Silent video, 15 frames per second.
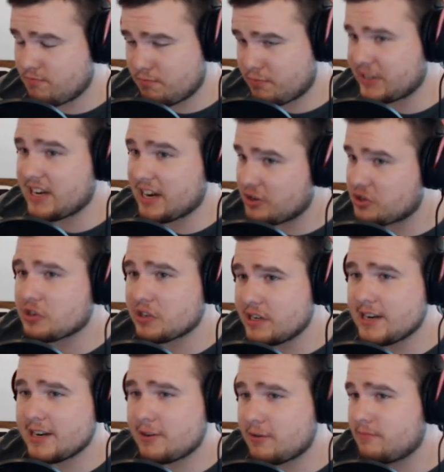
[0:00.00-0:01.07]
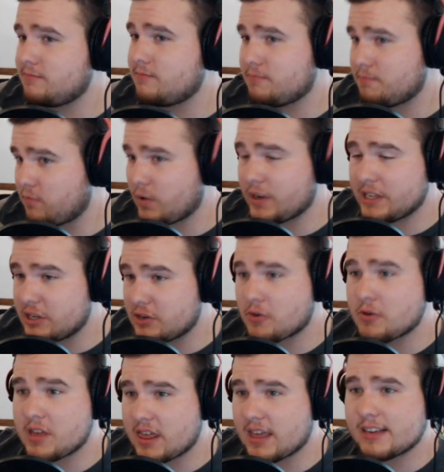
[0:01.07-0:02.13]
potentially did really
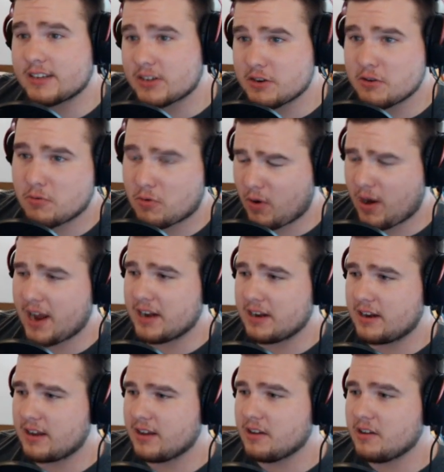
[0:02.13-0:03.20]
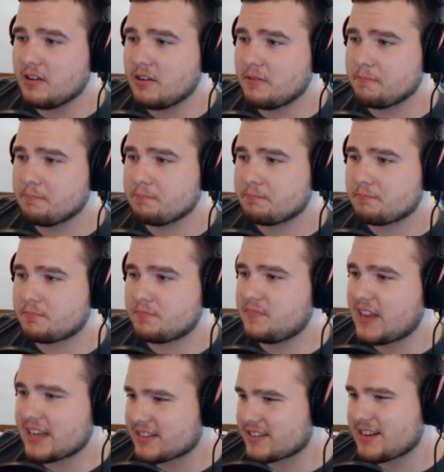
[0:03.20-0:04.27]
dirty things in Ukraine,
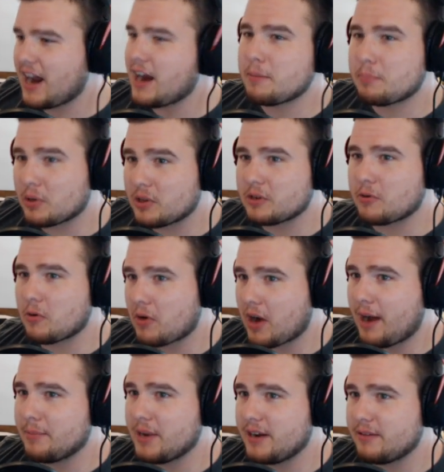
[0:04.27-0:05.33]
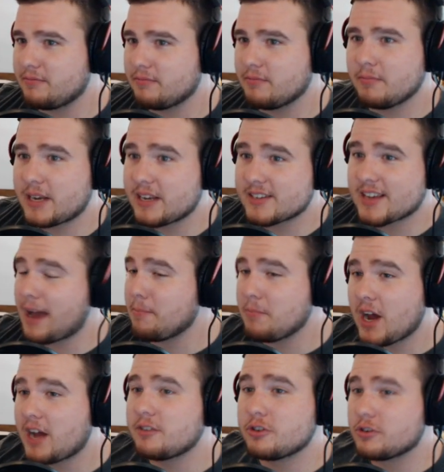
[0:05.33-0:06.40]
that's not a political comment, because I'm
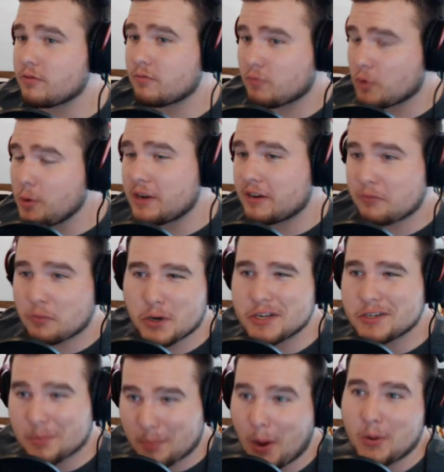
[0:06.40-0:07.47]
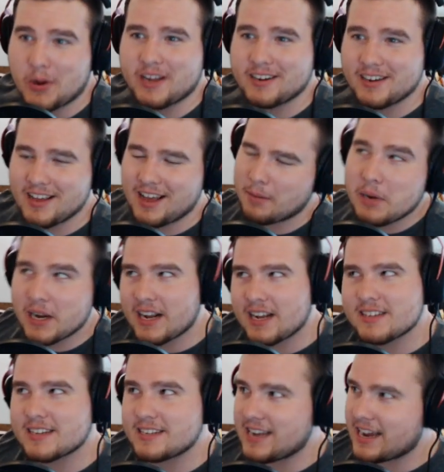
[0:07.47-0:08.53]
not rooting for his opponent. I mean, I
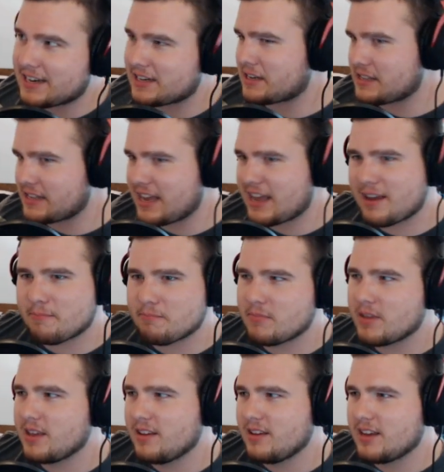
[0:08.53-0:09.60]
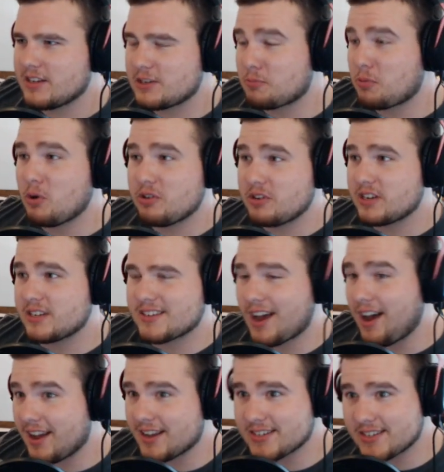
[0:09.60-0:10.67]
guess I technically am. His opponent is
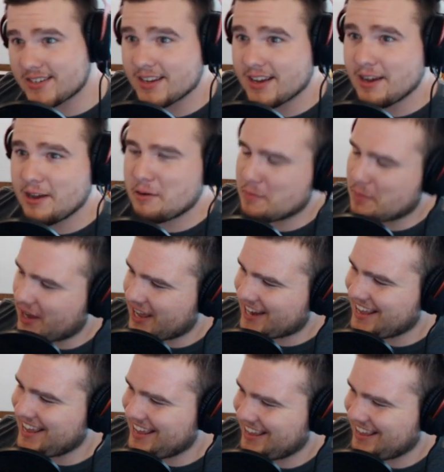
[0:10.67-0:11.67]
us, but